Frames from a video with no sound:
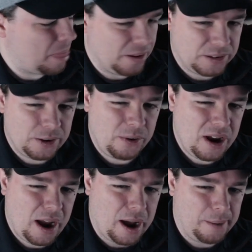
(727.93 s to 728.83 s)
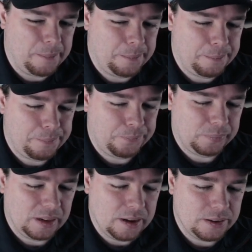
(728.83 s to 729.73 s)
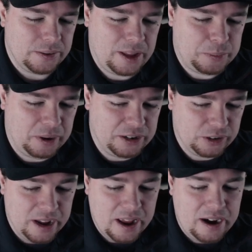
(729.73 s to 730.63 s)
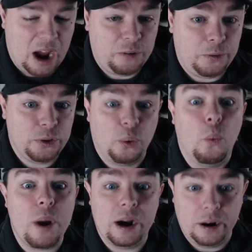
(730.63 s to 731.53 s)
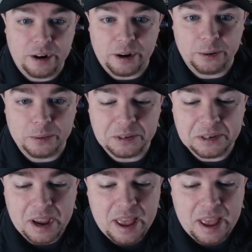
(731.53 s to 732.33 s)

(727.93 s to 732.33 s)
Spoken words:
So yeah, so that's pretty interesting. Now for the weird news.